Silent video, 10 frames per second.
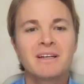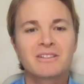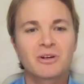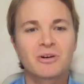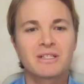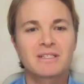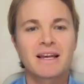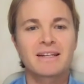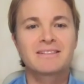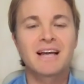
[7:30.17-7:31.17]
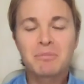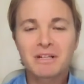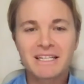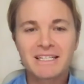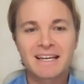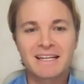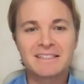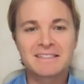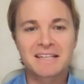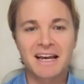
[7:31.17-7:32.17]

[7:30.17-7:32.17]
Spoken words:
So it's like double intense.